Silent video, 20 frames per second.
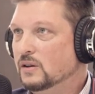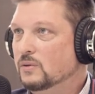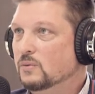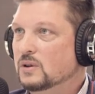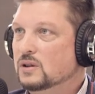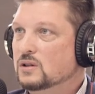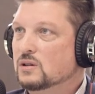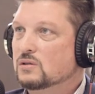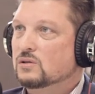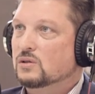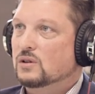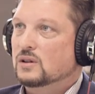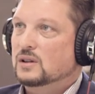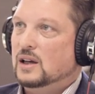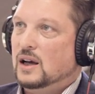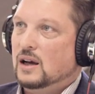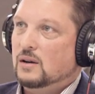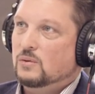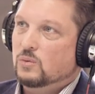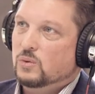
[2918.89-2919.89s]
We just
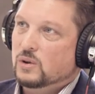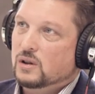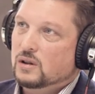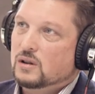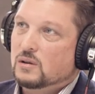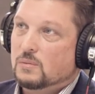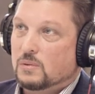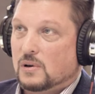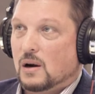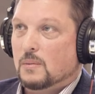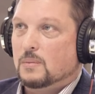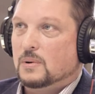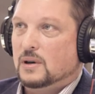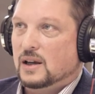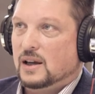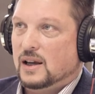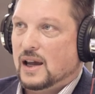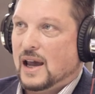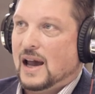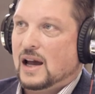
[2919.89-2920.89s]
looked at will the
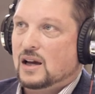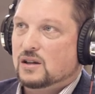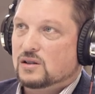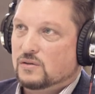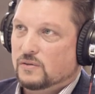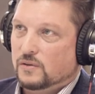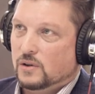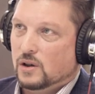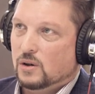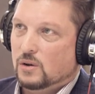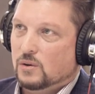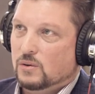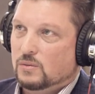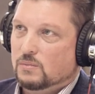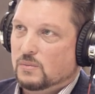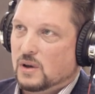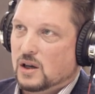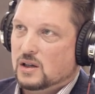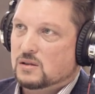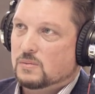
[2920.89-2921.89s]
property cash flow
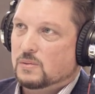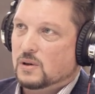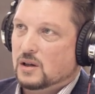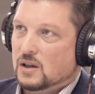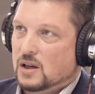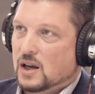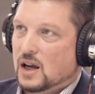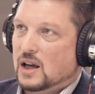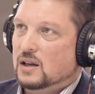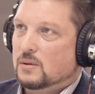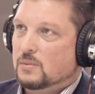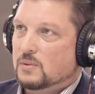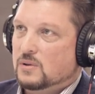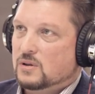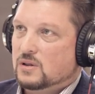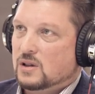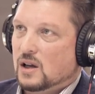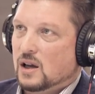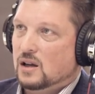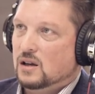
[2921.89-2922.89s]
based upon
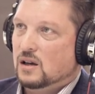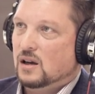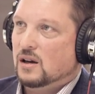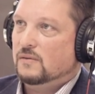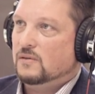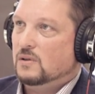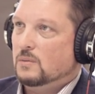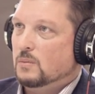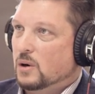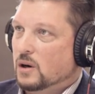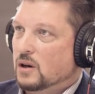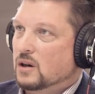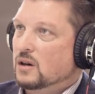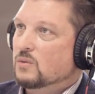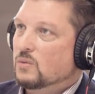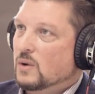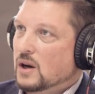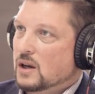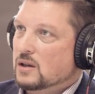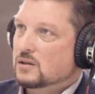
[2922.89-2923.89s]
90% of the
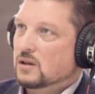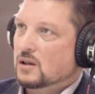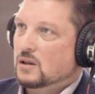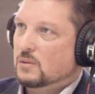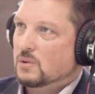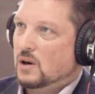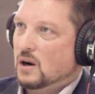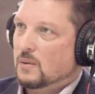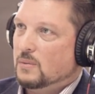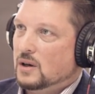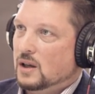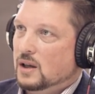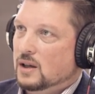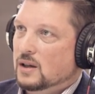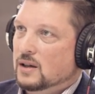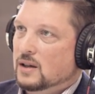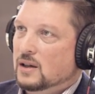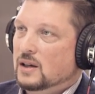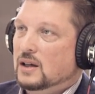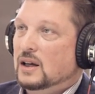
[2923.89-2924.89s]
market rents on the property